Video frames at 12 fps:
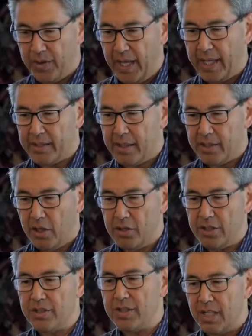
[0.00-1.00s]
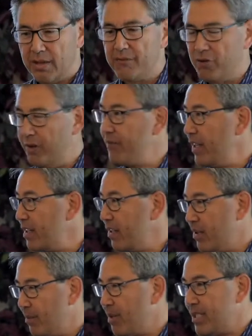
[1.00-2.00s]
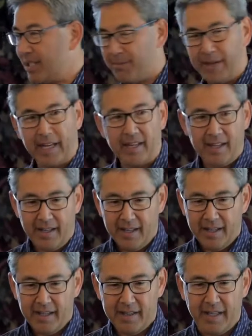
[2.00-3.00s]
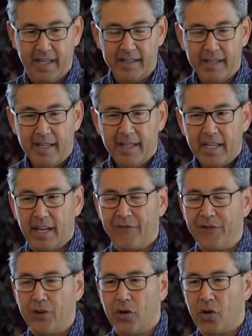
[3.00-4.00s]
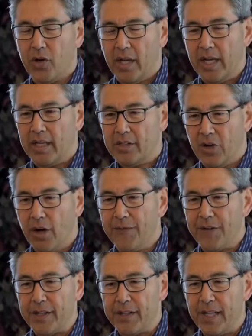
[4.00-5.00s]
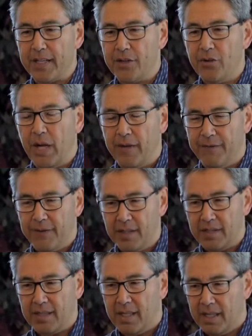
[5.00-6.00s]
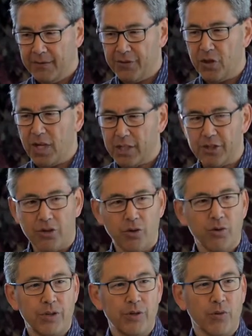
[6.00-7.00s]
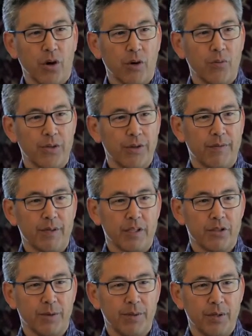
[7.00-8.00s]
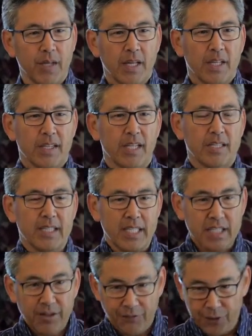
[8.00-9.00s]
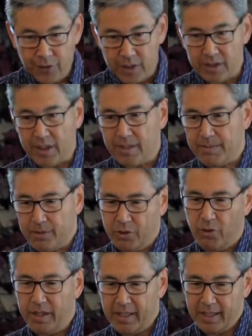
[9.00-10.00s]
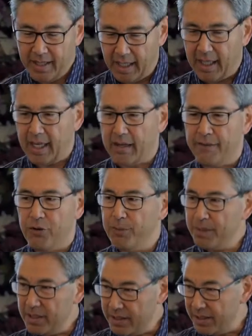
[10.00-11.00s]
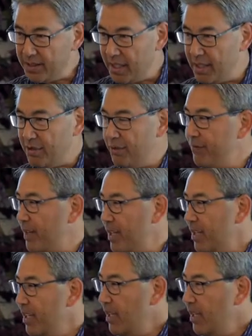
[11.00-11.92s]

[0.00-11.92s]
that are just kind of drifting to the plastic bag, then if you're a dolphin that you have this kind of, you're not sure who you are and what you have to contribute, then it's easy for you to just join that kind of group that's just kind of drifting.